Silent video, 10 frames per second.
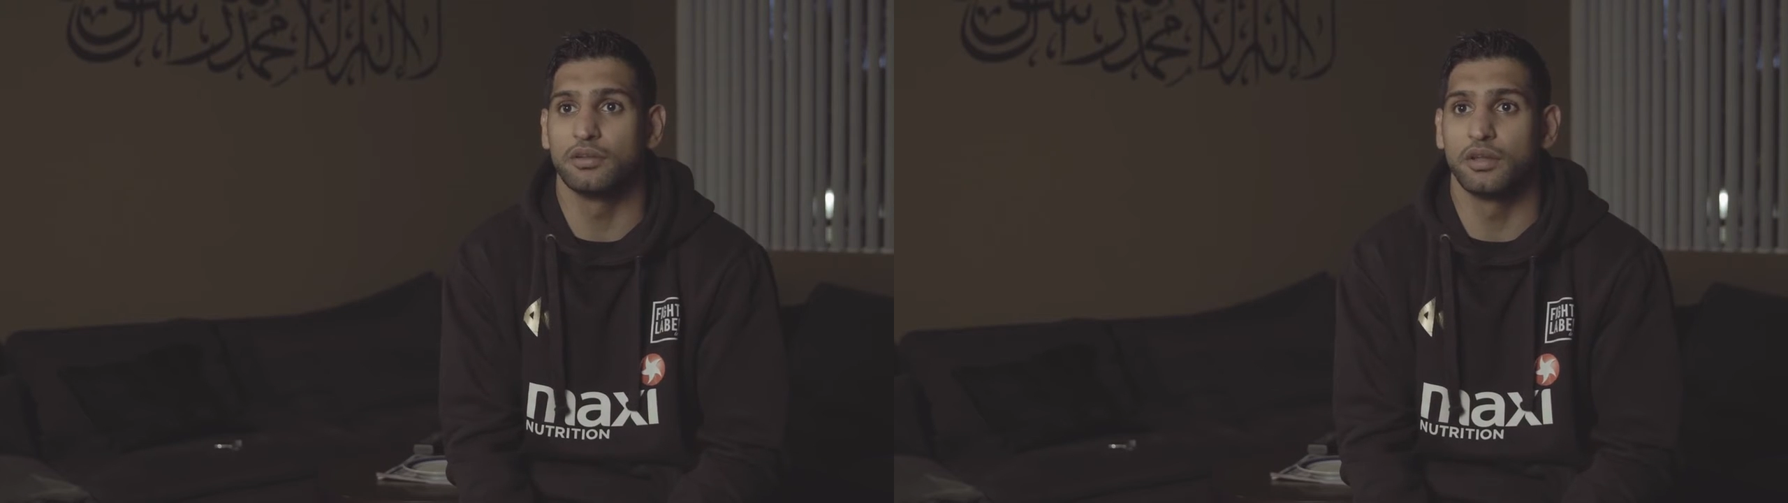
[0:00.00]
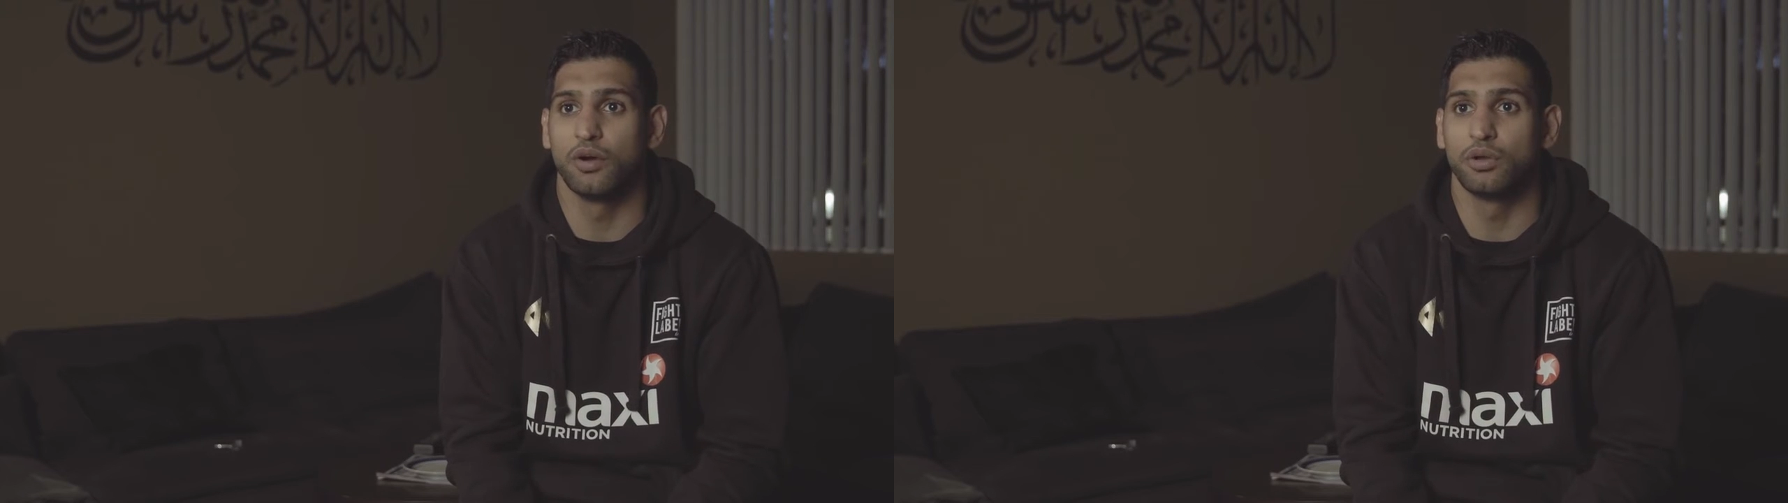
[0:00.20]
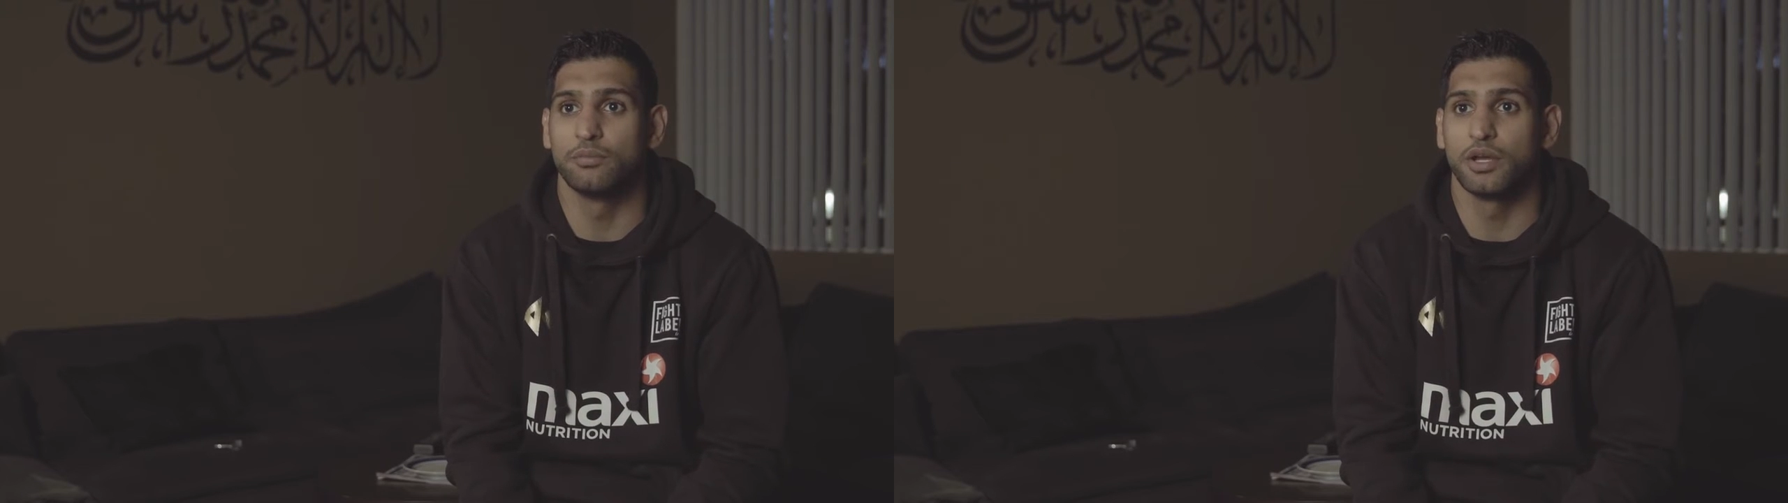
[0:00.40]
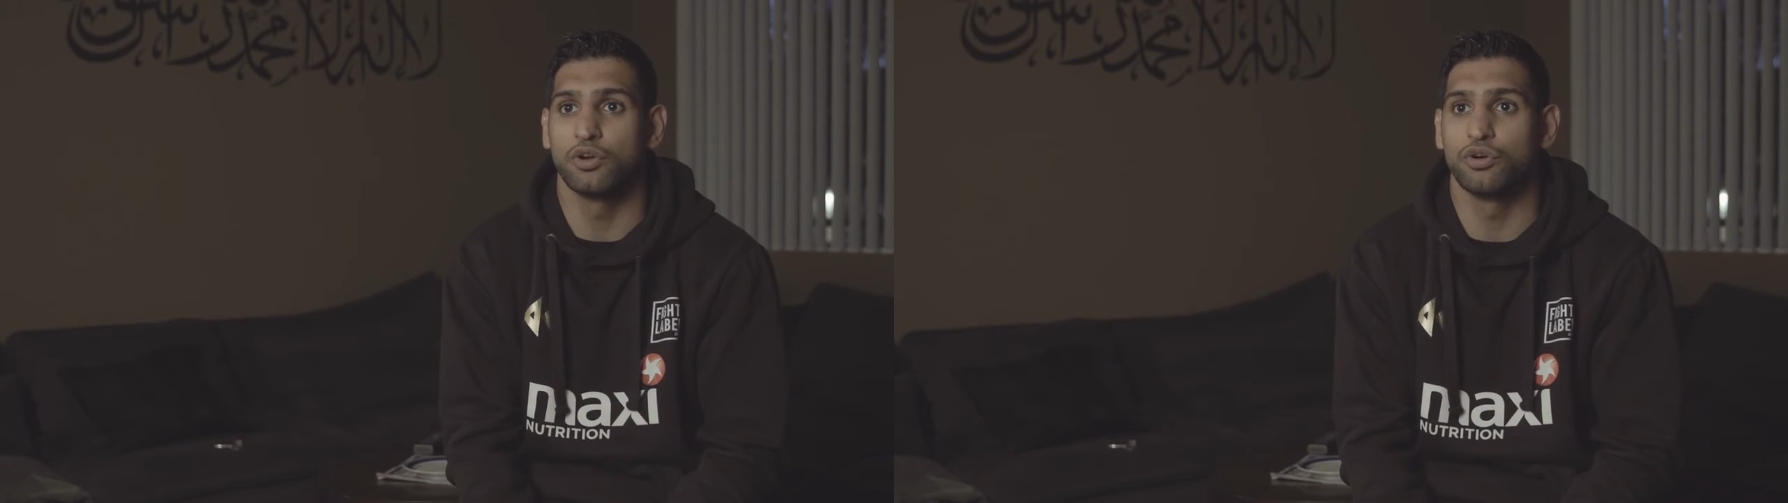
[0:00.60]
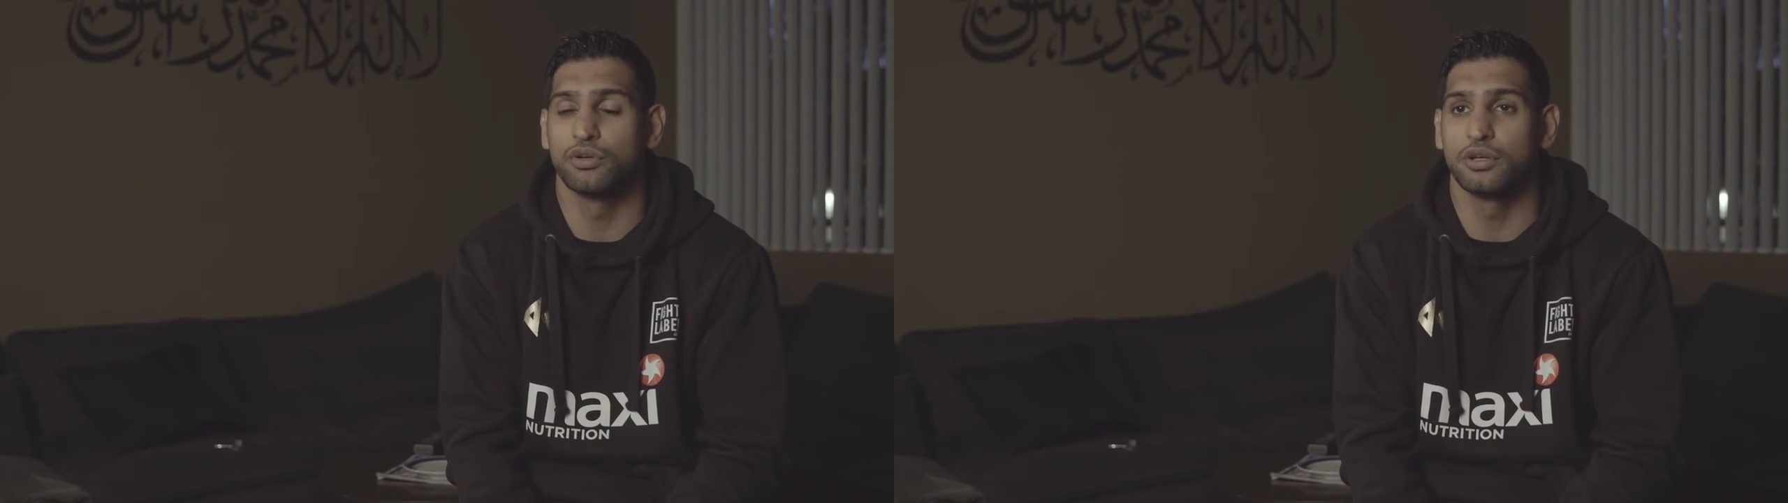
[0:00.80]
They're all in my
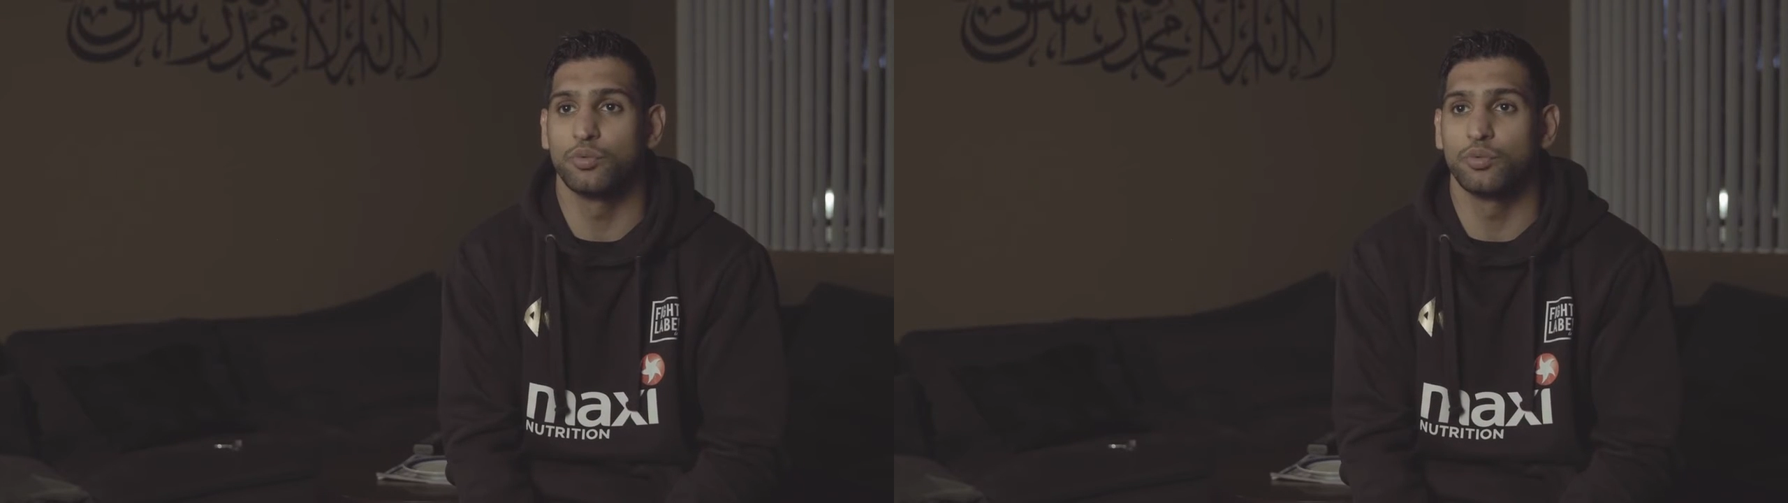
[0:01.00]
corner,